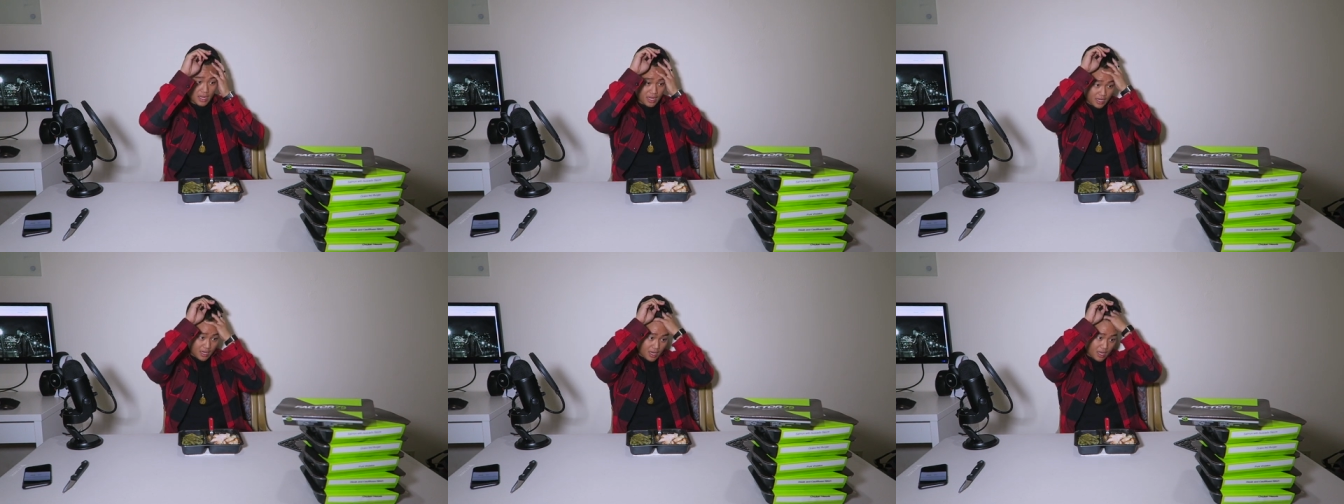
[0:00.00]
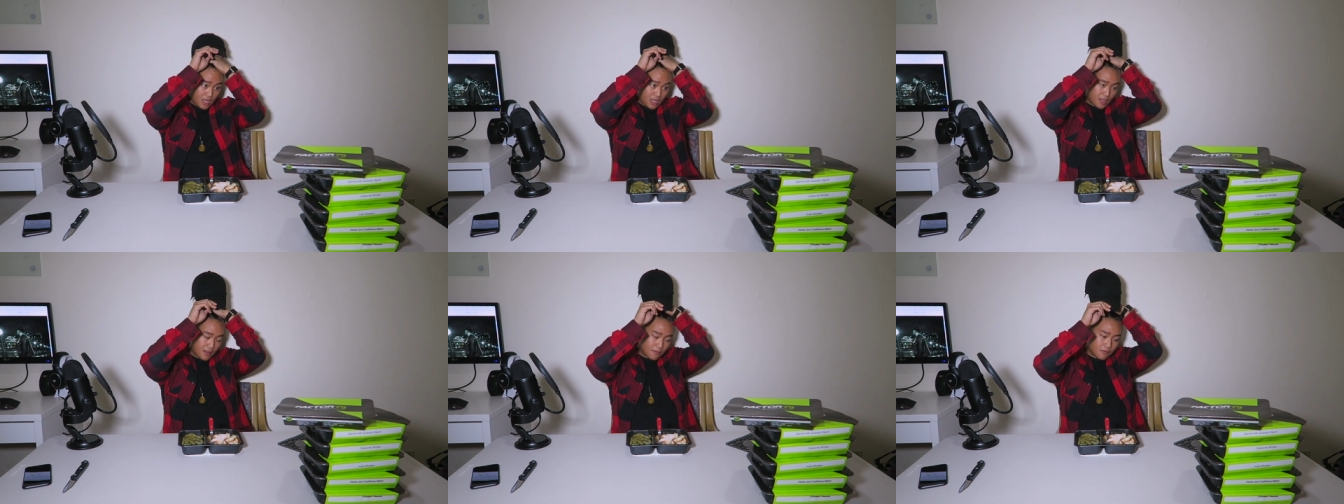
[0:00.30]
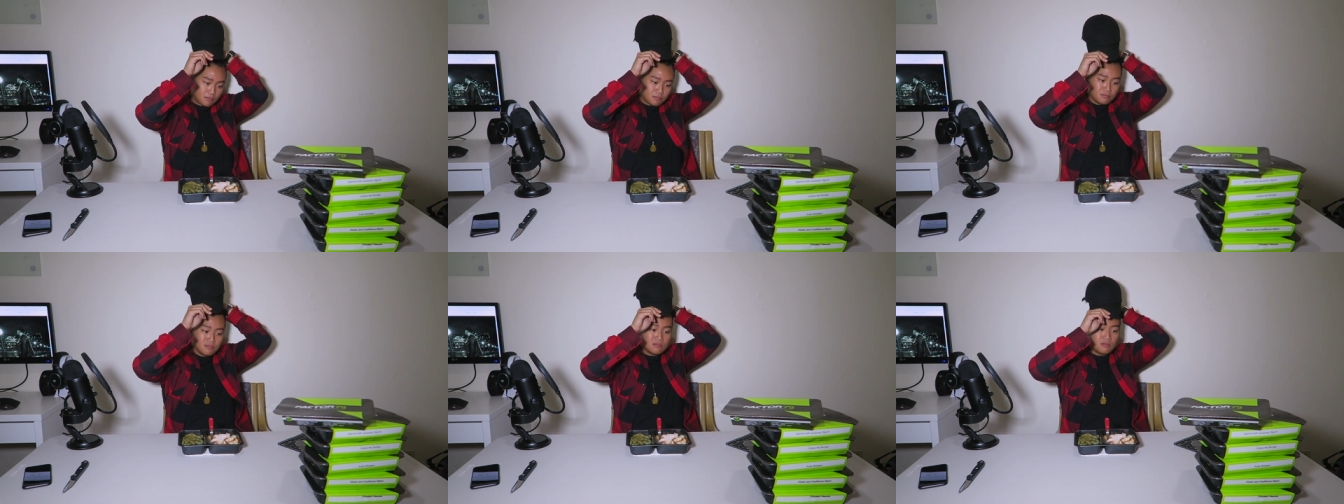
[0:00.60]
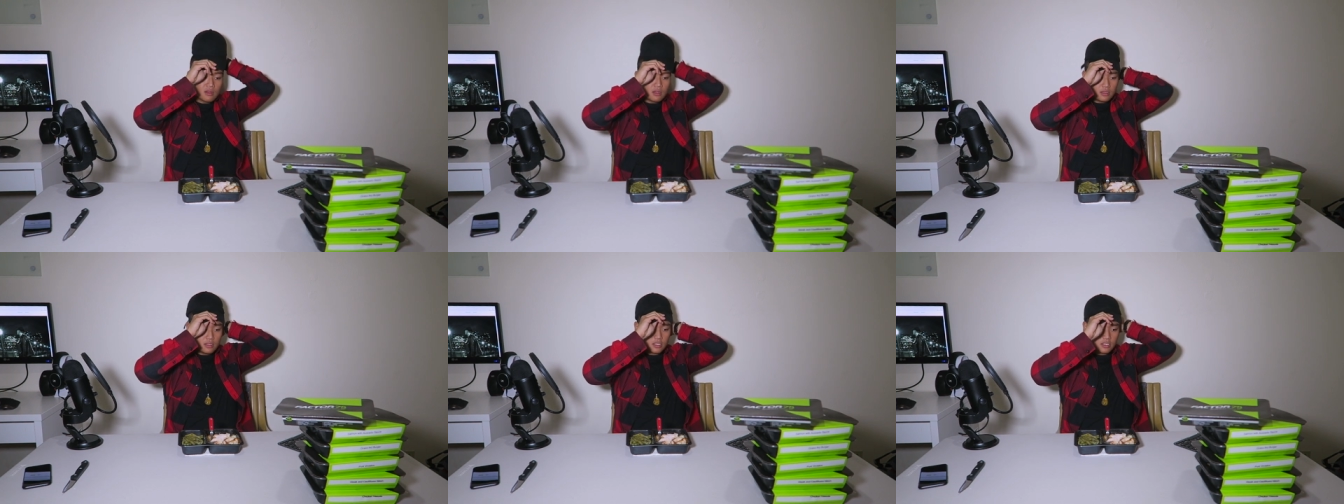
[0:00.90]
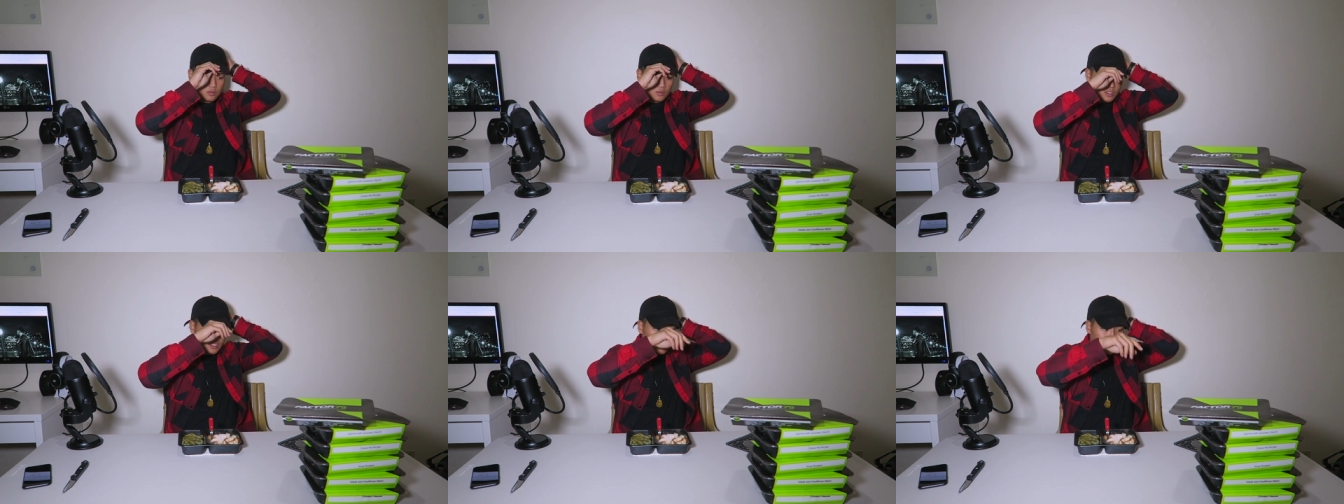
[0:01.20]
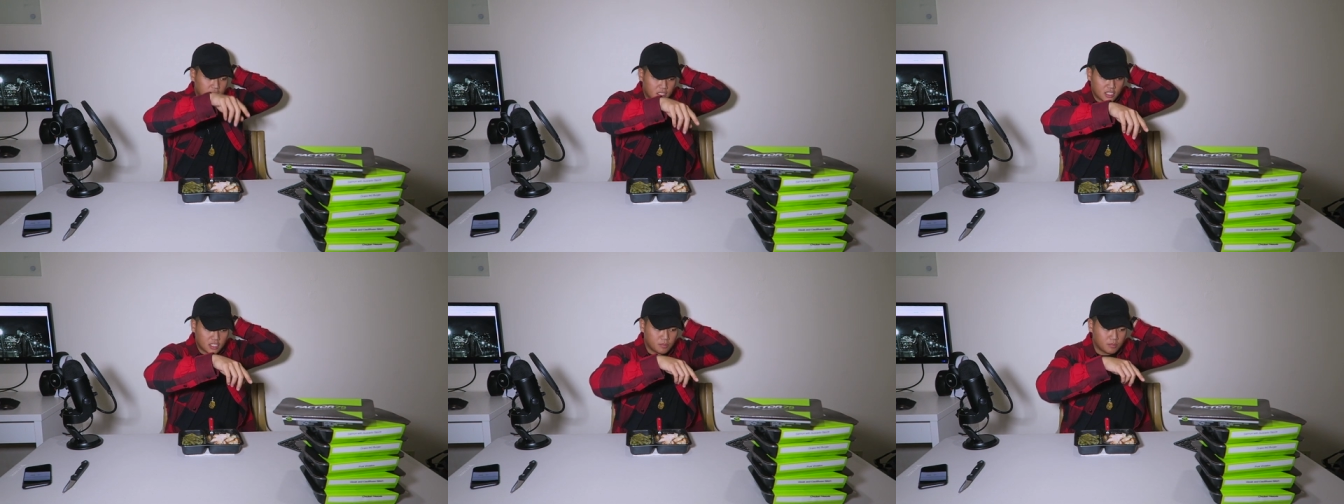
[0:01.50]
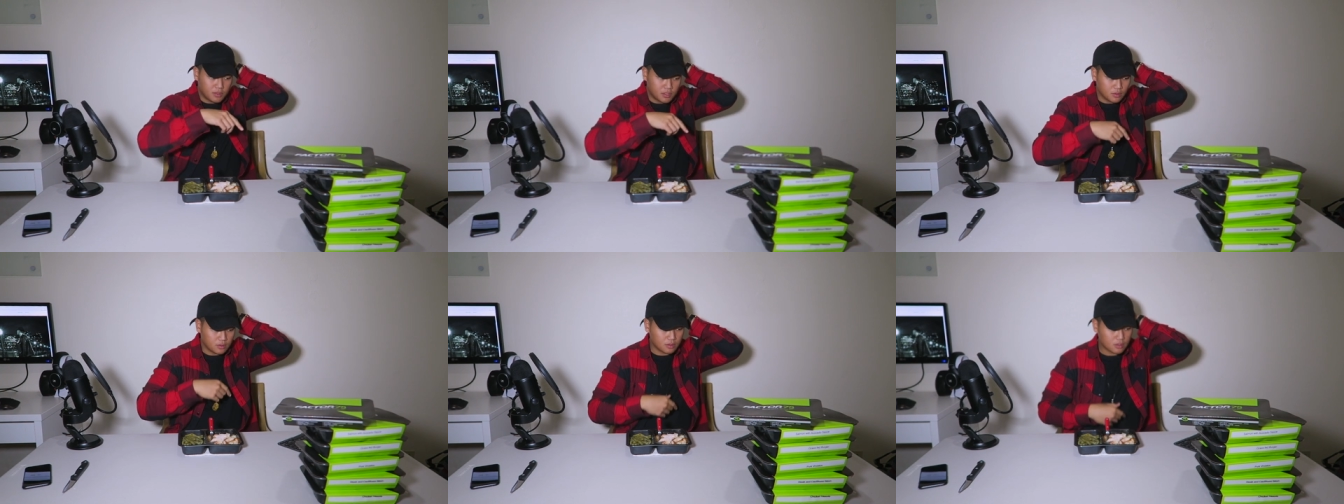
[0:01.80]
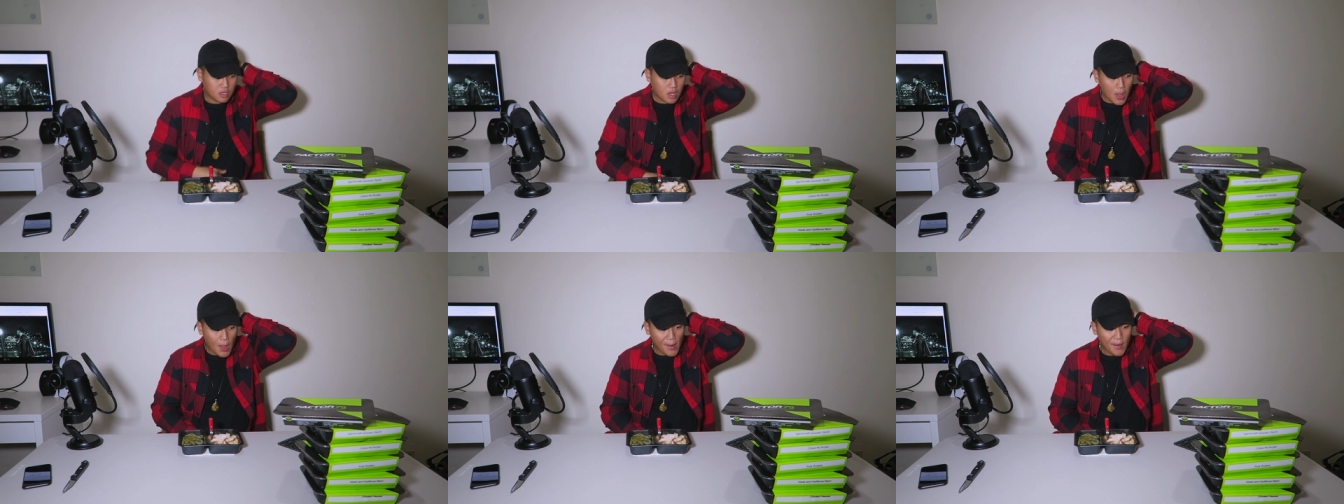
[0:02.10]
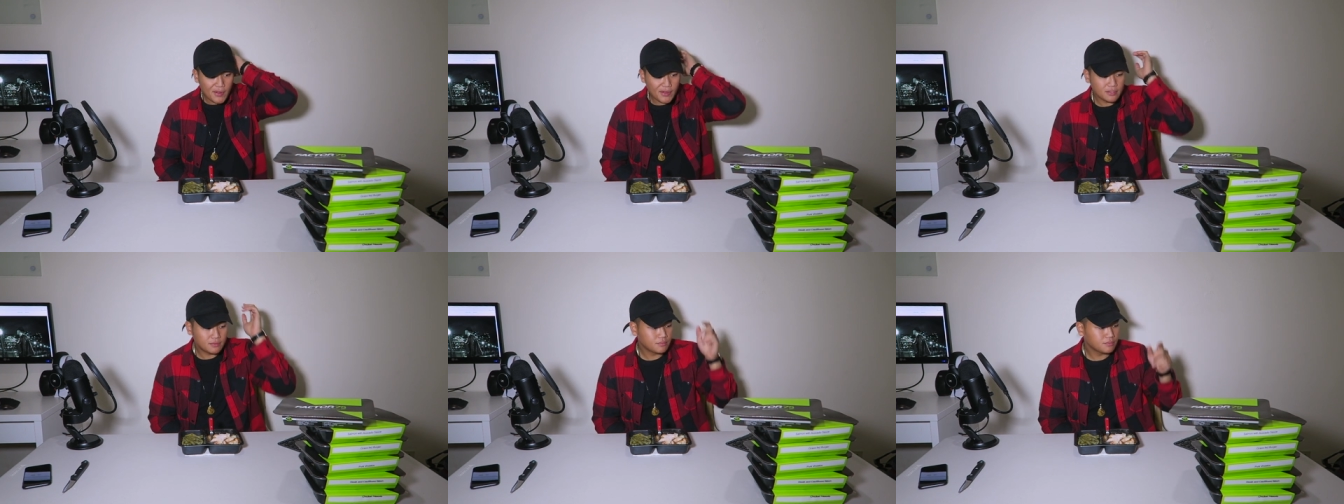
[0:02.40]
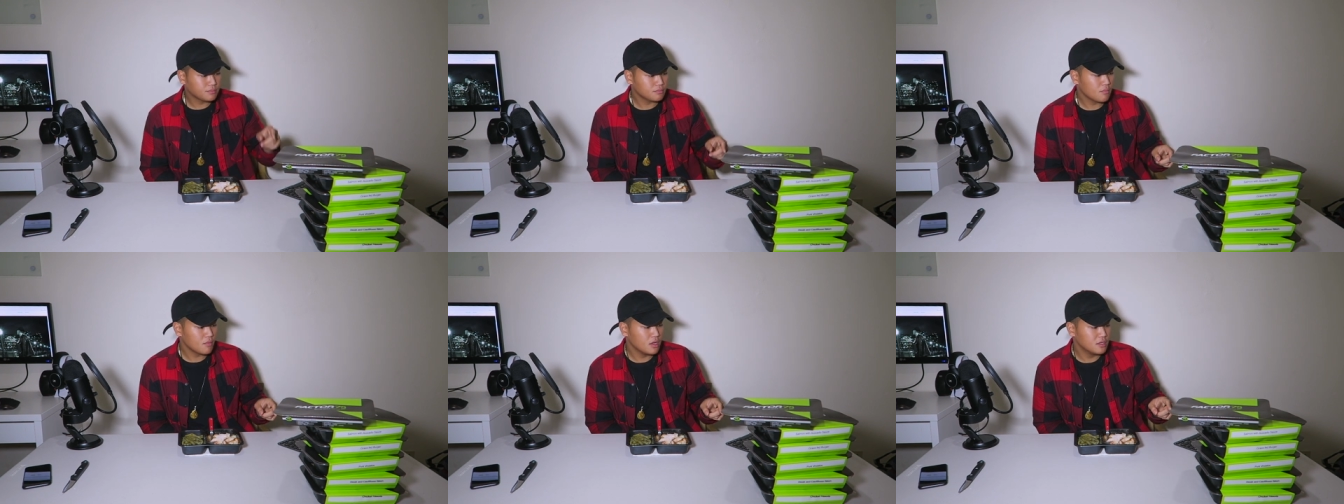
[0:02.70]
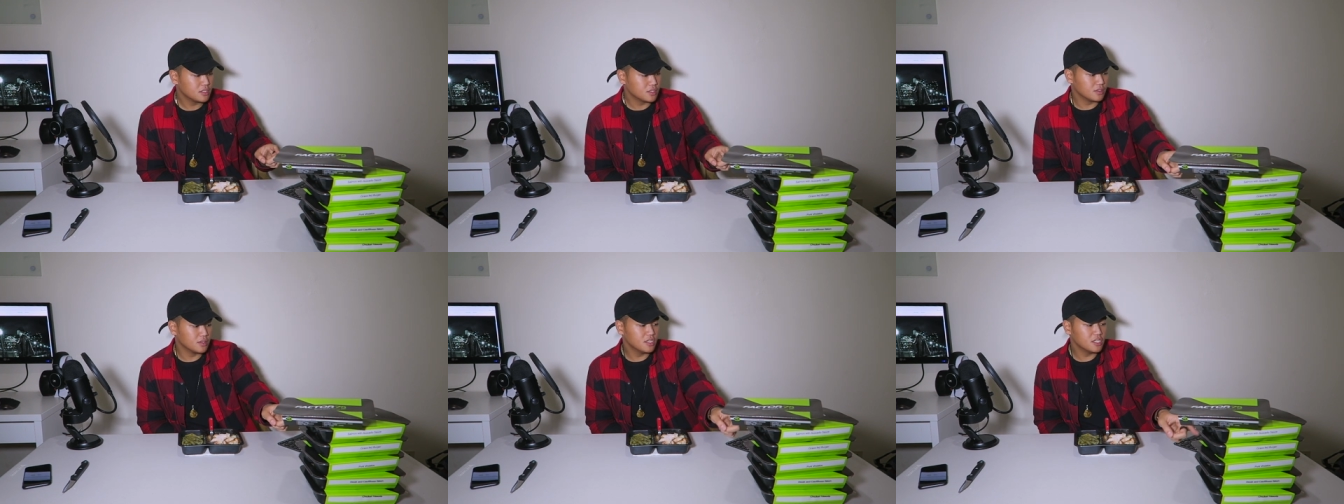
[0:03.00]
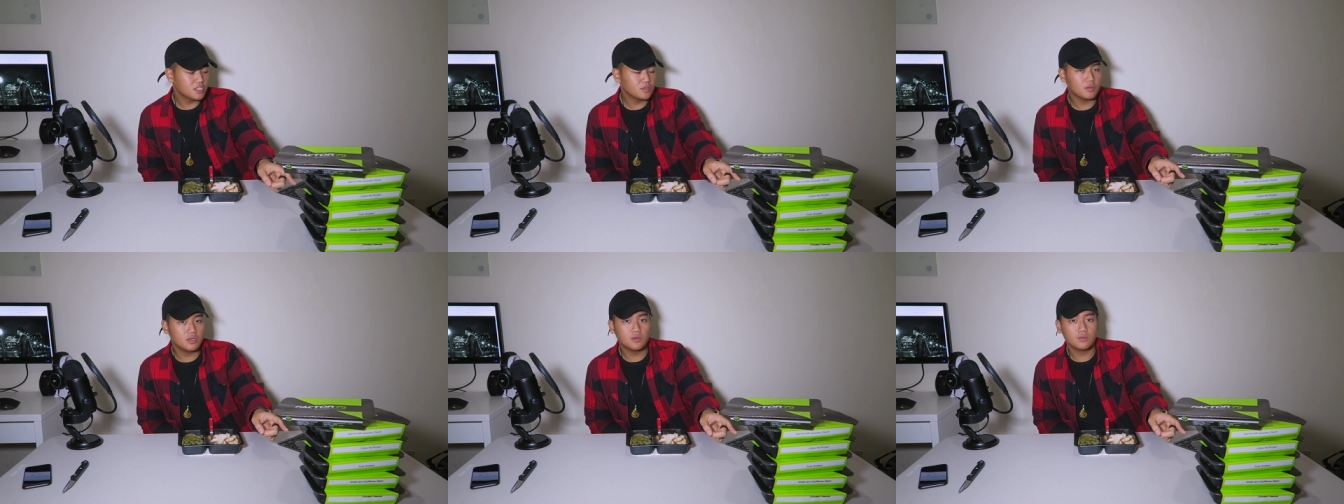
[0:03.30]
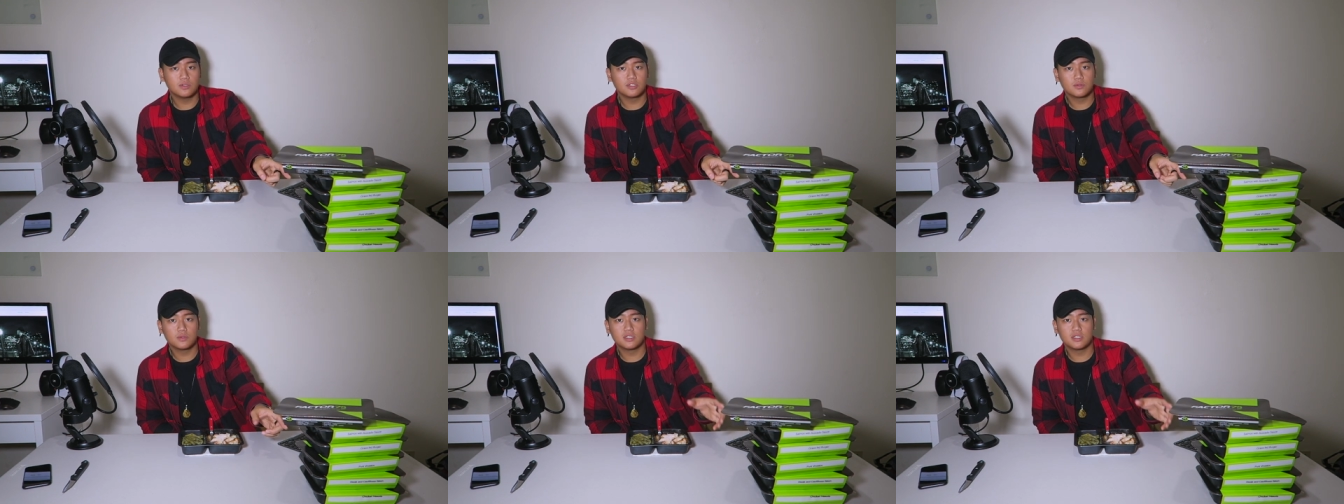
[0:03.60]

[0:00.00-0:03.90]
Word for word: I got this one's 6 meals. So this one was